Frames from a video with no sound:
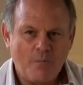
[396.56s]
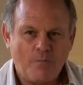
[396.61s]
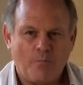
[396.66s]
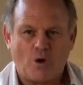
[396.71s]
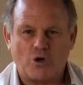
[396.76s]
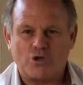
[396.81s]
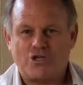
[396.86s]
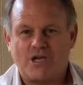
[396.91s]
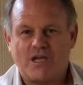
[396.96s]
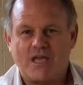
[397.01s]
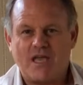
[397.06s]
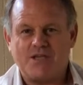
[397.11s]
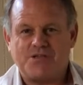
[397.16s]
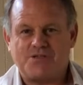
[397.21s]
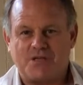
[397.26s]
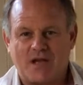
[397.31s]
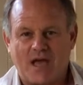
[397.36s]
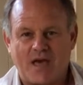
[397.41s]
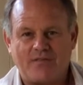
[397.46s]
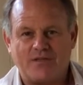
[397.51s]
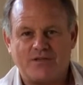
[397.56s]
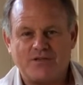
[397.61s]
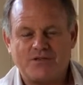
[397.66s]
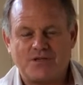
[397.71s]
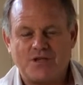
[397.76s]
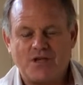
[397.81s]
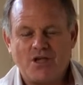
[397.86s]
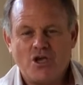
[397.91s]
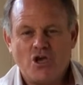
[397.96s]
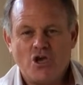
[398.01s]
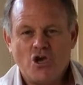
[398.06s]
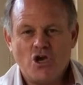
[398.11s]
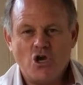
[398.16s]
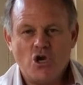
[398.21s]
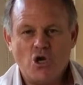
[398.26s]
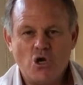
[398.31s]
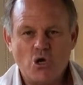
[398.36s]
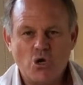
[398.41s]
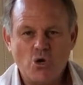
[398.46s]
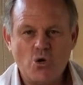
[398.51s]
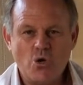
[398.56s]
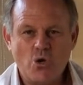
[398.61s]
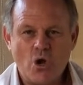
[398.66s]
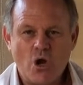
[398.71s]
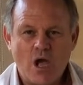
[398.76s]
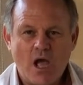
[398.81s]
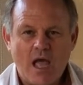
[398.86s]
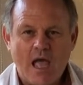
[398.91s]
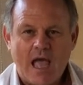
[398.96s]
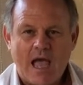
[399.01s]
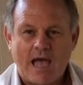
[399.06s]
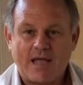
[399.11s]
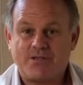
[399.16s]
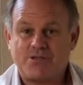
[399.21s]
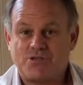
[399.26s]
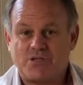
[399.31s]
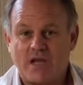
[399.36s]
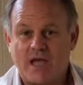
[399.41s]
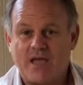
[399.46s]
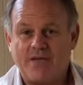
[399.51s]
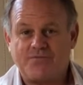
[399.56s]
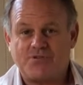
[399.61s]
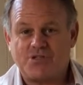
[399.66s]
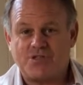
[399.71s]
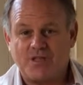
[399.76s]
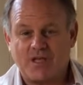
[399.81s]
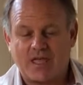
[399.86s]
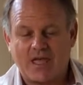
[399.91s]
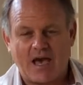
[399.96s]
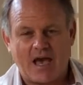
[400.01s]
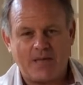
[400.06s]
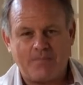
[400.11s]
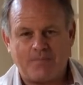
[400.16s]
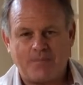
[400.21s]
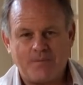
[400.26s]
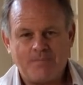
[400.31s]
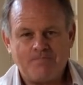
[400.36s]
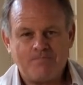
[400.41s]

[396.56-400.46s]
Portuguese and others who had slaves in the Cape,